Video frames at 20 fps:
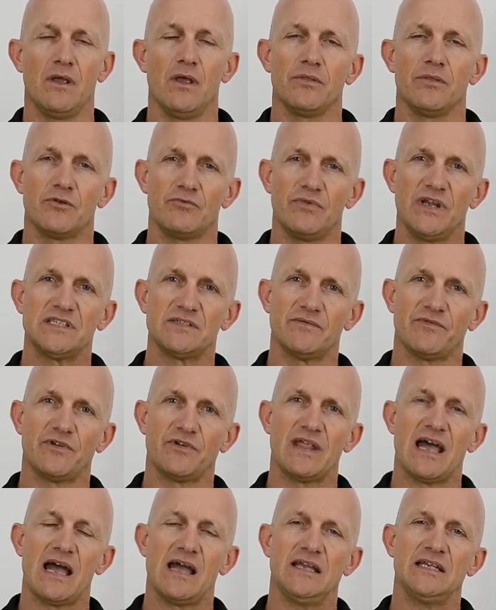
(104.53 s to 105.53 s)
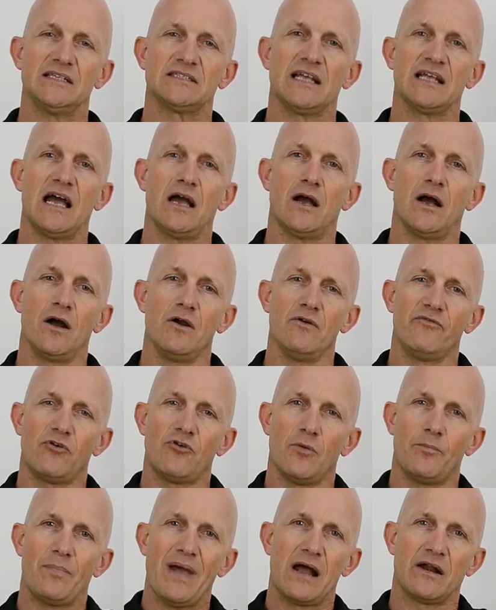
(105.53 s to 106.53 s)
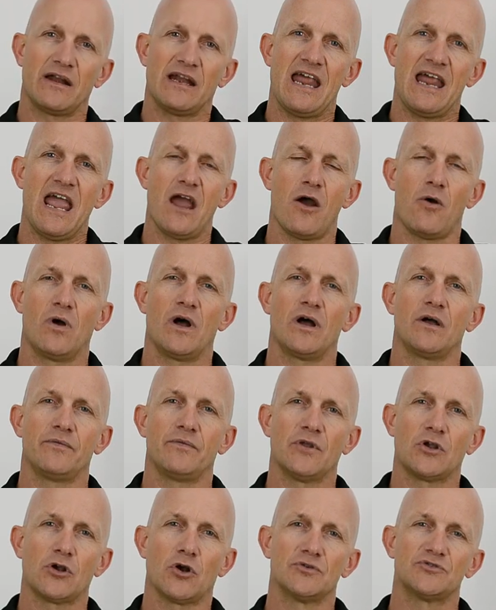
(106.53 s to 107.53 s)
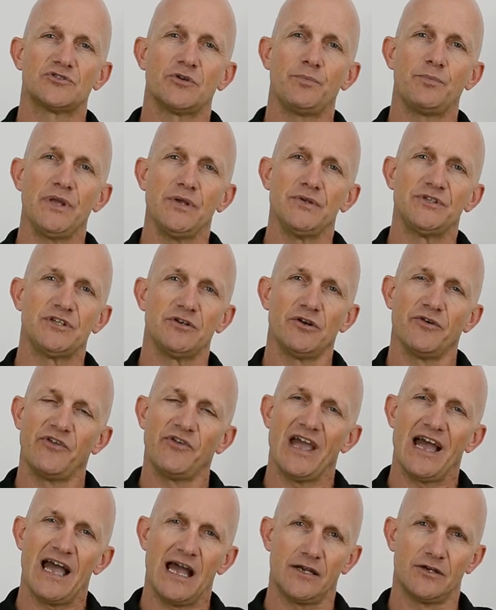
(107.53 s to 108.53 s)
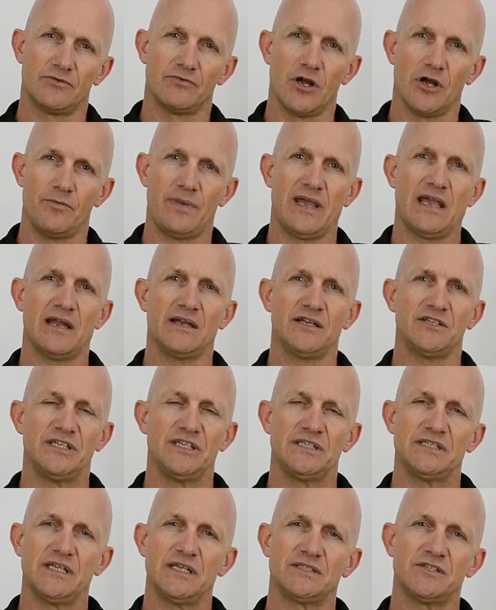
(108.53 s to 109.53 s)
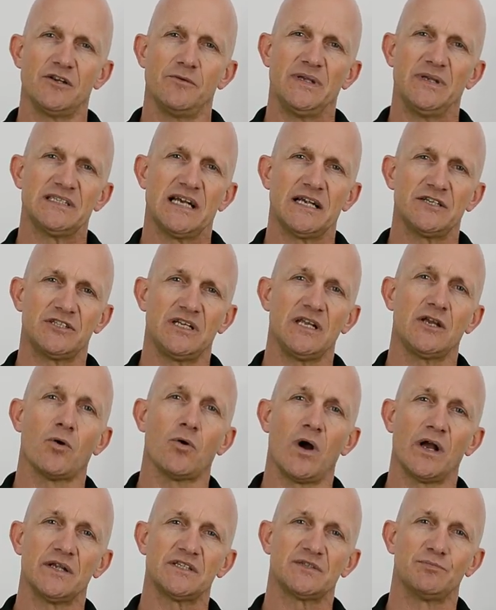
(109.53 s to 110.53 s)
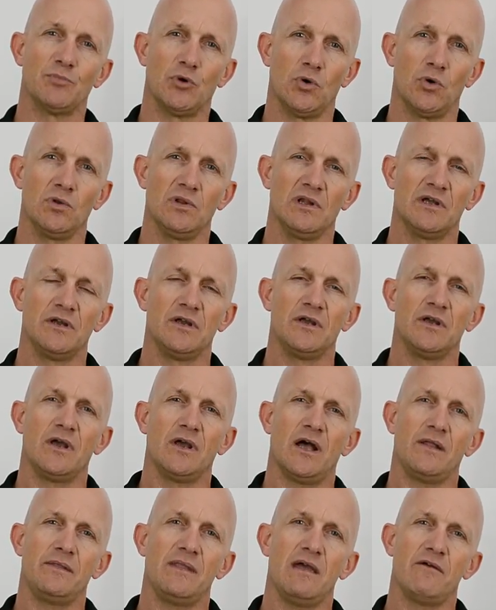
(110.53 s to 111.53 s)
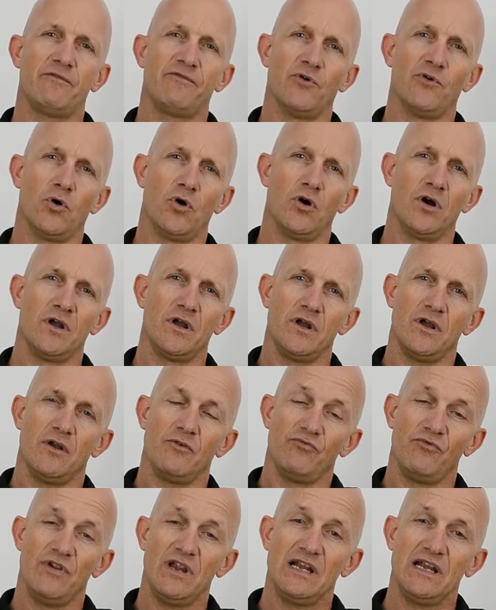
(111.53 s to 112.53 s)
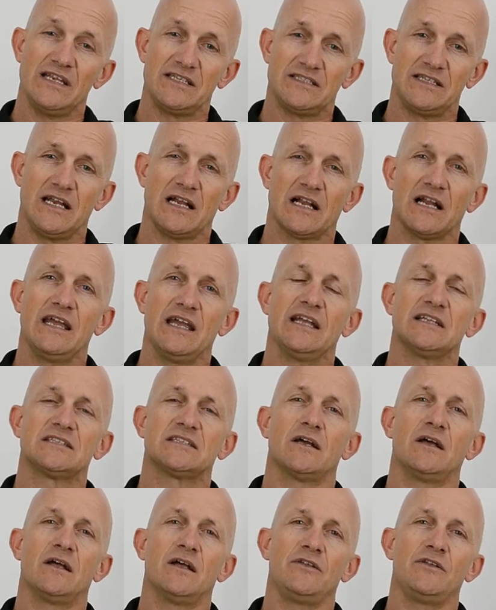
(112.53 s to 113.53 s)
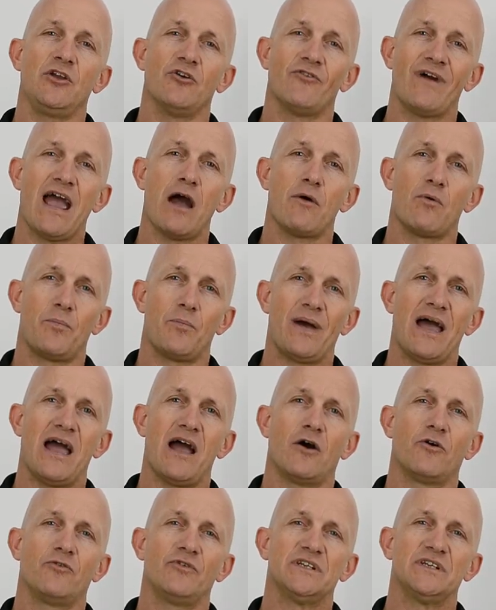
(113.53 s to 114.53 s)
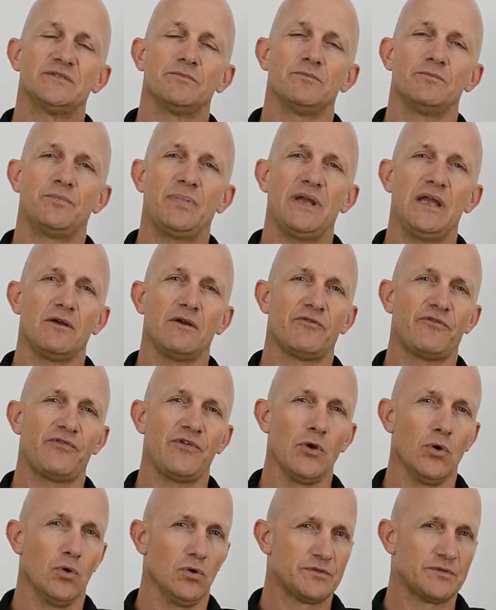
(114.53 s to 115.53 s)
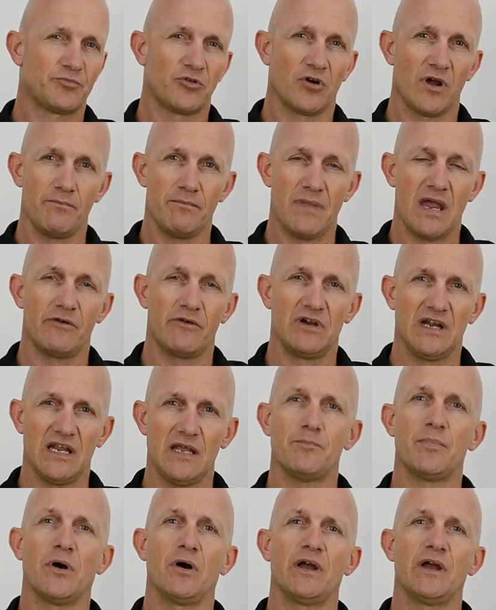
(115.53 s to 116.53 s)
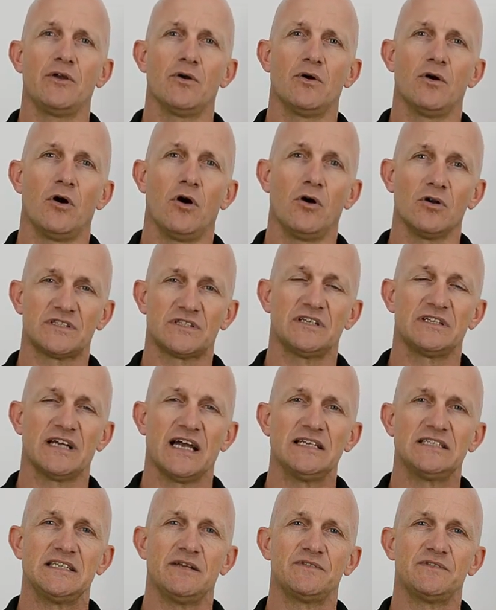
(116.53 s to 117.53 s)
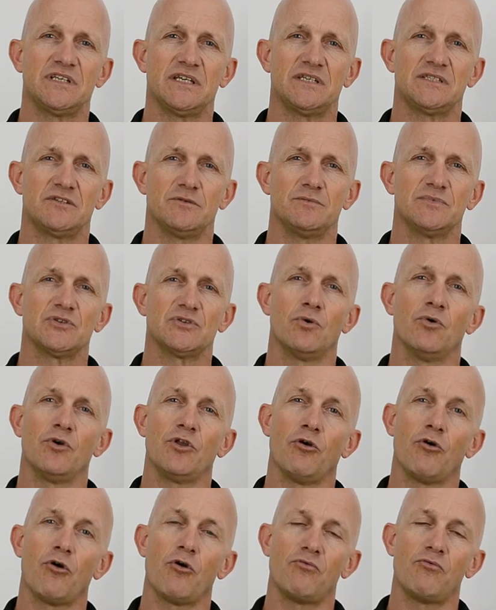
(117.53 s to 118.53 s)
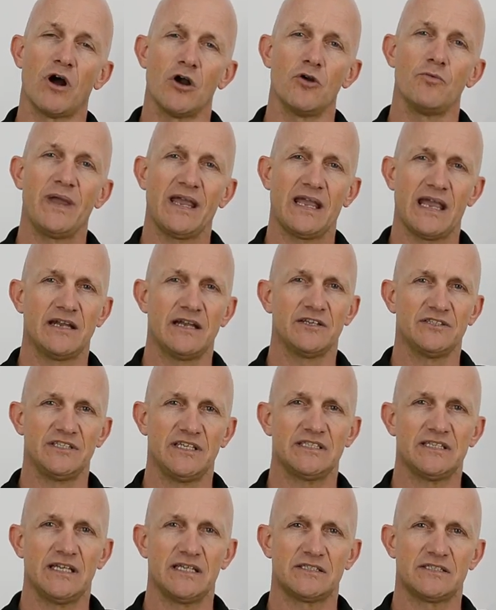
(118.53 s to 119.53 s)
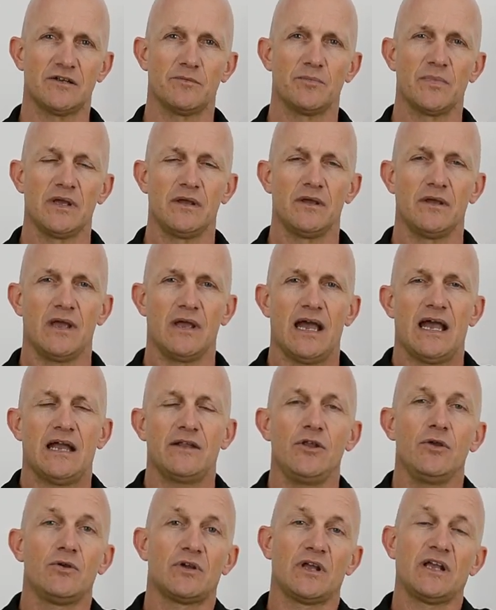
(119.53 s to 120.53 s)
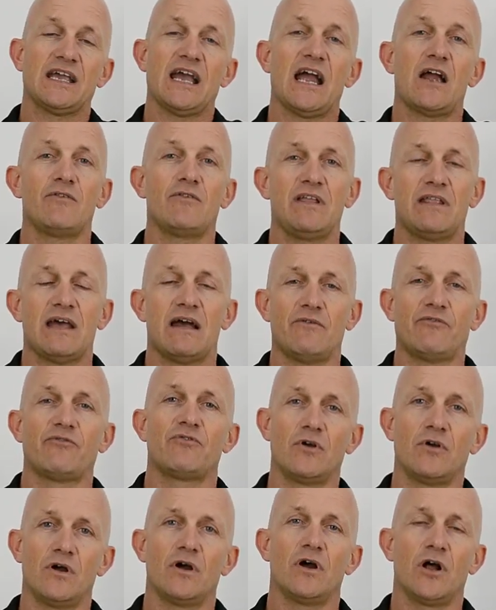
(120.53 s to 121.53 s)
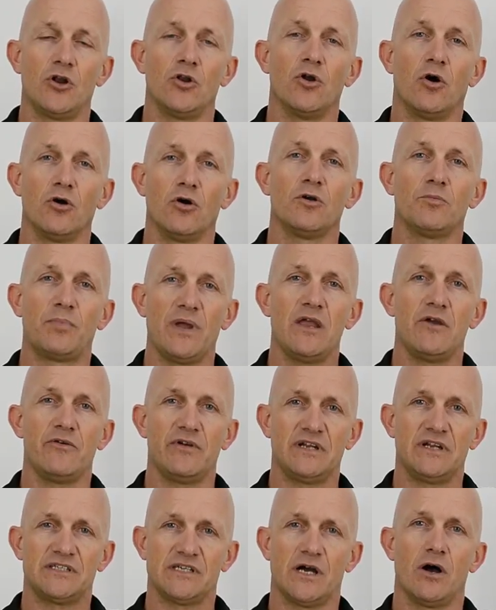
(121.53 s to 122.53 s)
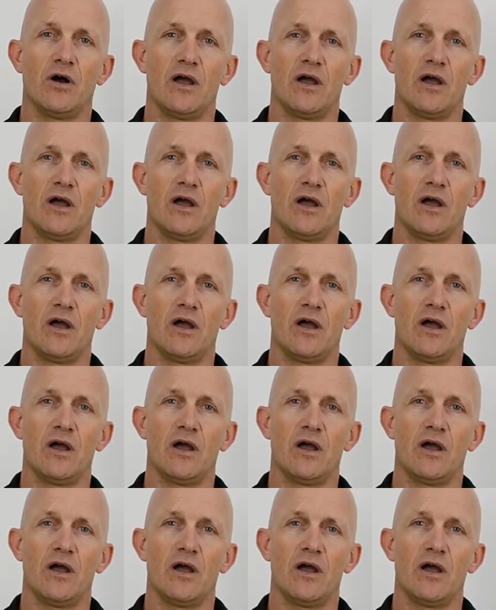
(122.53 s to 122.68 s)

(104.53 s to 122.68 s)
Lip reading: The reason for that is that over about an hour, the contribution of your anaerobic energy system is actually quite small. And therefore, realistically, your hour power is being fueled primarily by your oxidative systems or your aerobic energy system. And you can carry that for a long period of time.